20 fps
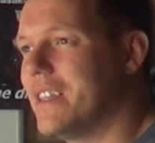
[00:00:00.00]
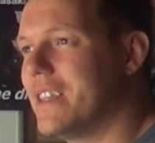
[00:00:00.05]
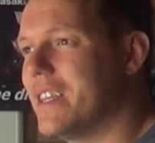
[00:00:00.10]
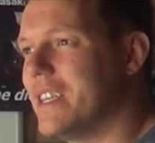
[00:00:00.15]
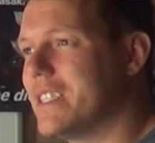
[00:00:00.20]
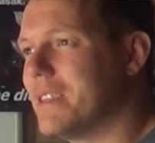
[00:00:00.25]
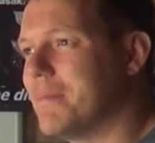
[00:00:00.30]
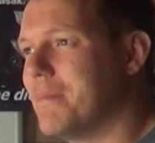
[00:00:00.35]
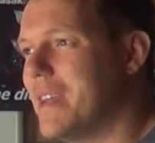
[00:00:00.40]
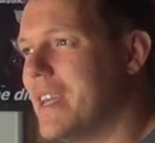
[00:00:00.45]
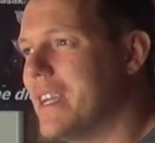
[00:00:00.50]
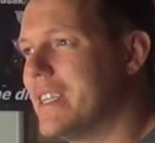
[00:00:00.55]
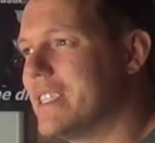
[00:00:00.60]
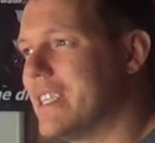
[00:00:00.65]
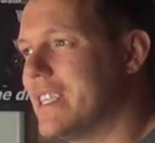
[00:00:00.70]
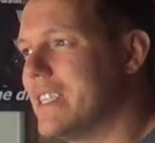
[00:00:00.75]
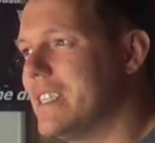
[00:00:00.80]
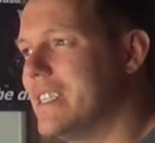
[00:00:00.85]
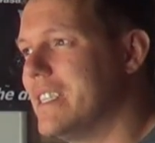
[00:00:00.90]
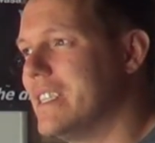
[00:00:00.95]
and that he's
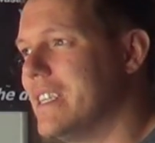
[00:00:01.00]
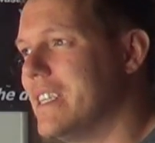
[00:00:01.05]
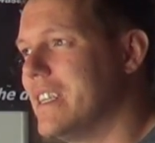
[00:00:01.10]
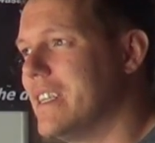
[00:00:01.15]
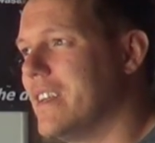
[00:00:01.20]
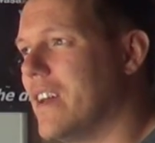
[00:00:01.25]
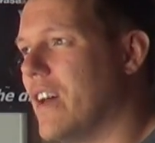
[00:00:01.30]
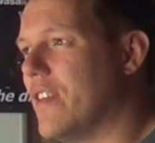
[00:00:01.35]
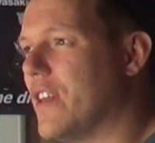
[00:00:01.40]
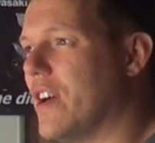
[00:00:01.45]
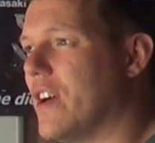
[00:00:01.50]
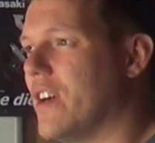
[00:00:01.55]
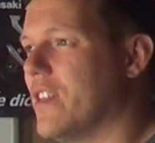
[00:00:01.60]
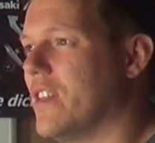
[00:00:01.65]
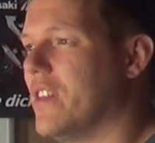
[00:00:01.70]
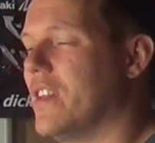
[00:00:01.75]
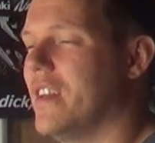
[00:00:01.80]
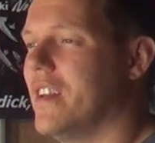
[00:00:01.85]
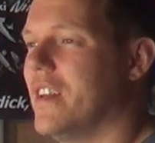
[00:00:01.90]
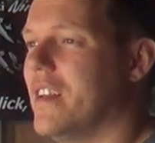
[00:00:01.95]
amazing and that
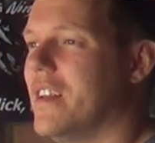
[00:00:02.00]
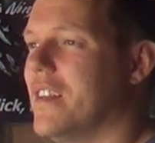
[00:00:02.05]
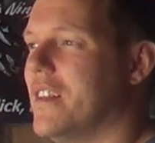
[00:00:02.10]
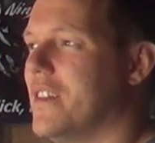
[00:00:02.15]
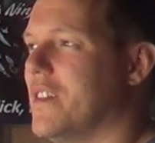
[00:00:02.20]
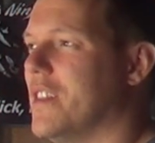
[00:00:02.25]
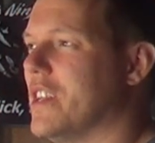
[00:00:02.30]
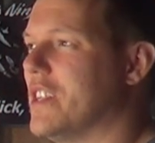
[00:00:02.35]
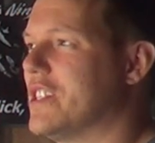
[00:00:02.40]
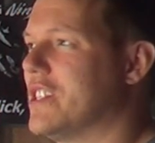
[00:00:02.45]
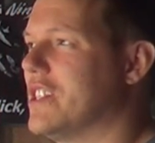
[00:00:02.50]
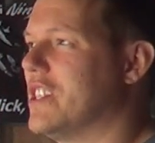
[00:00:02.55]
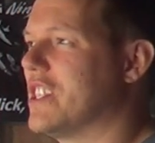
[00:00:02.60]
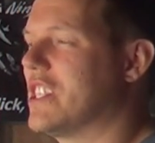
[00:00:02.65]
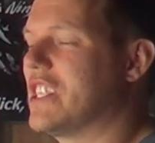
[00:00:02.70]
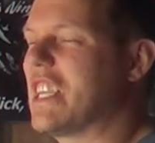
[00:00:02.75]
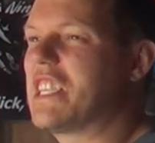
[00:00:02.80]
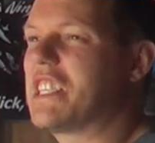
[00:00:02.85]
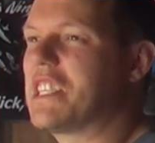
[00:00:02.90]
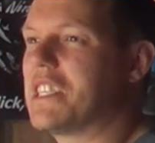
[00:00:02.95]
there's the
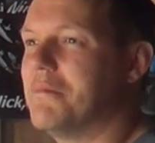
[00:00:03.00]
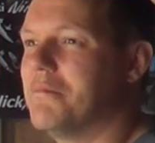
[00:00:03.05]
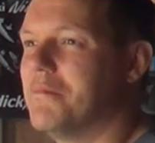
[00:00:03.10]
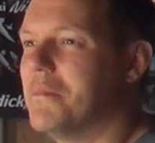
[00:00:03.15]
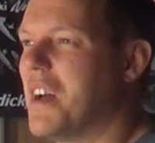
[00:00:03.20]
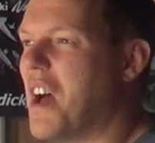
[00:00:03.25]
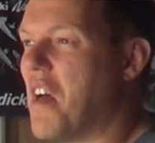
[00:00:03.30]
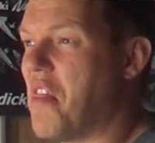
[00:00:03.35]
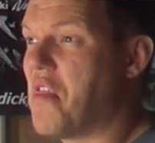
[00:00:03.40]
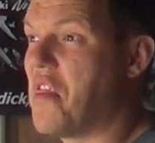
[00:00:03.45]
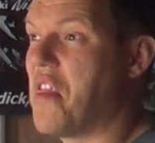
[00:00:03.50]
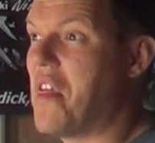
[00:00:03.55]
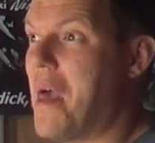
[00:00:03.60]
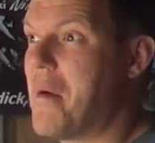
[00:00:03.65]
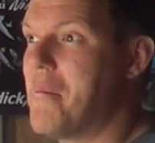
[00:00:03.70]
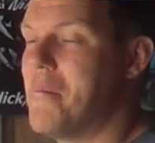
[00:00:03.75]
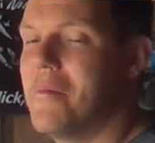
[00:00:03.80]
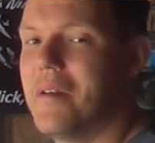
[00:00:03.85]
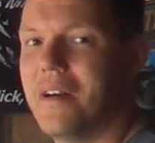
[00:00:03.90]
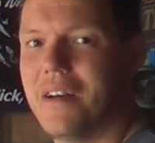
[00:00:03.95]
system and
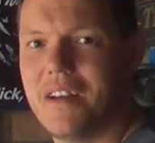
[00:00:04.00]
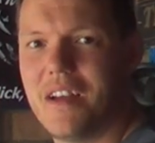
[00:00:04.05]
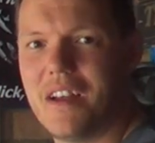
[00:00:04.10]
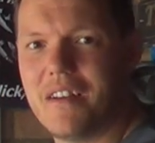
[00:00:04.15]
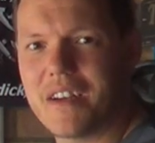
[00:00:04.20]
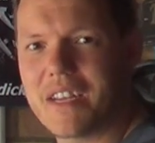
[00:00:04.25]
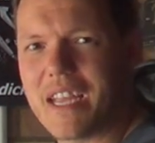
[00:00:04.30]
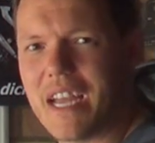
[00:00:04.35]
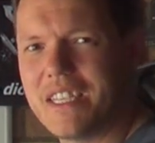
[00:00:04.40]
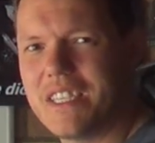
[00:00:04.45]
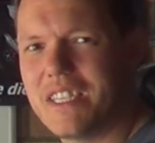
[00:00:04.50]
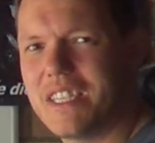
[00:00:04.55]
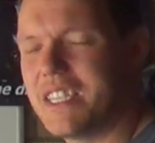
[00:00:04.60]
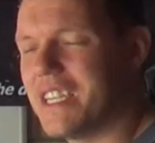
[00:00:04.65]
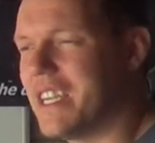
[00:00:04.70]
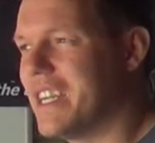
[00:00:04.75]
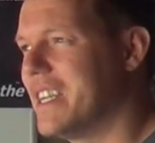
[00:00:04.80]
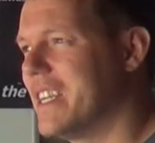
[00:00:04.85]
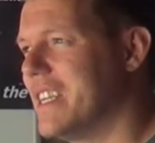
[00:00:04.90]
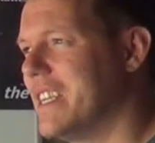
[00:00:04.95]
them are against
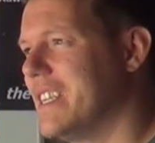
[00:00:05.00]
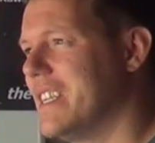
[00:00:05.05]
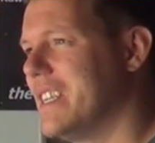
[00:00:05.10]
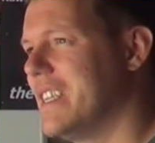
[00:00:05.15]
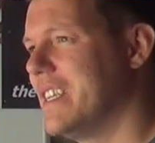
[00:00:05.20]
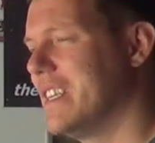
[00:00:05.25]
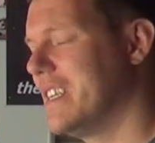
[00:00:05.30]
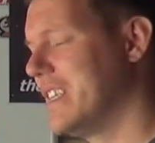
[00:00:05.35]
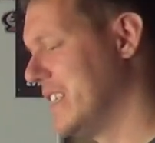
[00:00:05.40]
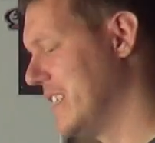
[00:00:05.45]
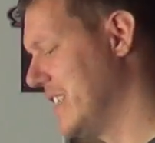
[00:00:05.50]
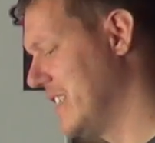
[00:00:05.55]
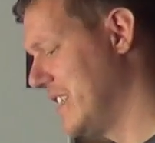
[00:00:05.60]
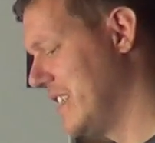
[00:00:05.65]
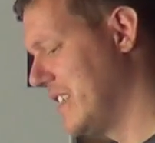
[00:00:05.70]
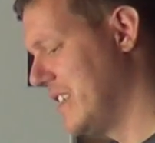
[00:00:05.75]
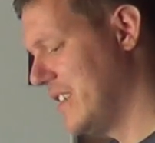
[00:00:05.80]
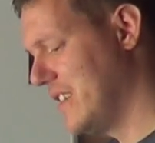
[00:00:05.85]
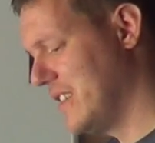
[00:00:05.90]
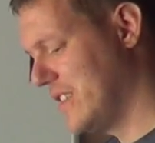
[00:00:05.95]
you.
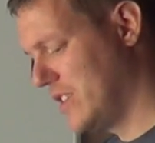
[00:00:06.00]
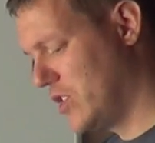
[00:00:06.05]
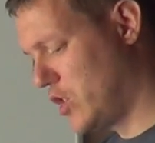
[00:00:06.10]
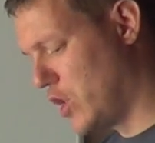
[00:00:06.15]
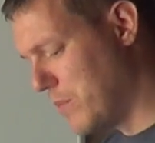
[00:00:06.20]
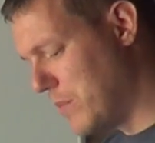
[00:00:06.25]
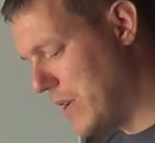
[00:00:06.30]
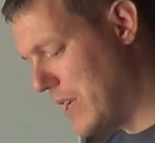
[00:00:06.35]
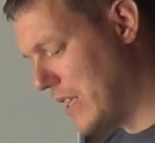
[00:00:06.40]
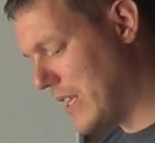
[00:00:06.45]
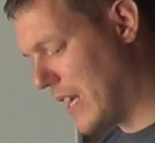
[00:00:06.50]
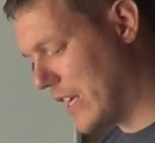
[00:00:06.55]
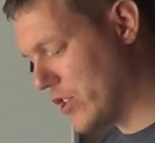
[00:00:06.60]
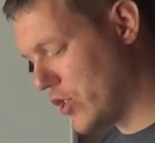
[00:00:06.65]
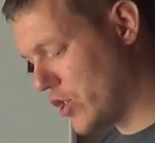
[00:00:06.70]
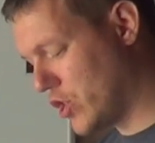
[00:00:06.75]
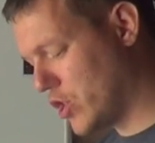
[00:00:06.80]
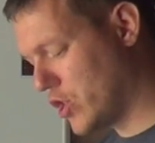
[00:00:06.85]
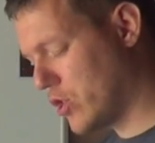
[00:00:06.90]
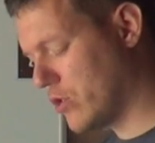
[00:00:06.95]
To me, that
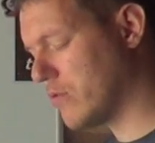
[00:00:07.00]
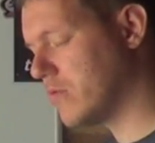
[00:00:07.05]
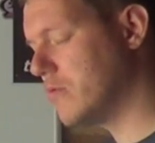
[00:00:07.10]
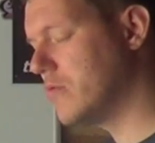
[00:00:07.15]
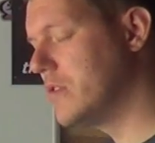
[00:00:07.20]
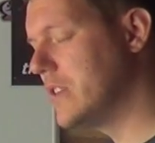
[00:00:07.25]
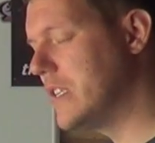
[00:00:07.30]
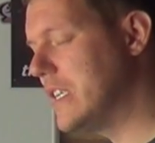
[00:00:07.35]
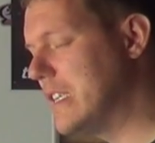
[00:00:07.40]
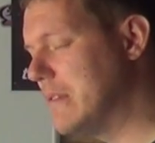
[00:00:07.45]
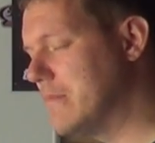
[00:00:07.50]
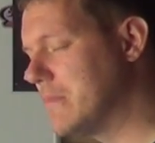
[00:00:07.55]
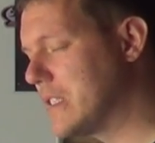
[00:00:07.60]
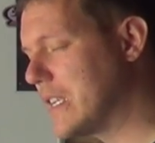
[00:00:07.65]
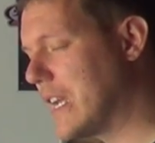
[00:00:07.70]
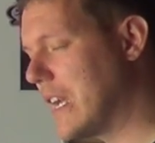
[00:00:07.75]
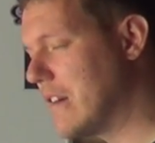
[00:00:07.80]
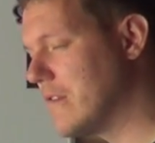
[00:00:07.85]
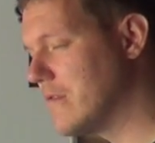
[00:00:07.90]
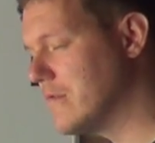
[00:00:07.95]
just screams
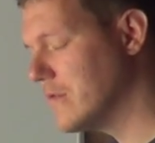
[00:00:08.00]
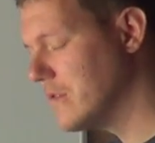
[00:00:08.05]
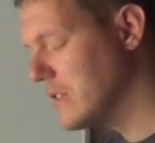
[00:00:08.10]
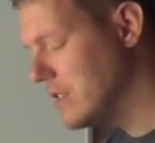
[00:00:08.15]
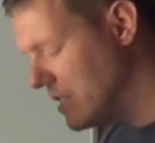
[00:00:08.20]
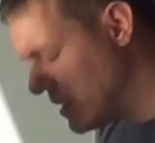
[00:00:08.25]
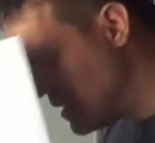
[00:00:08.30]
out,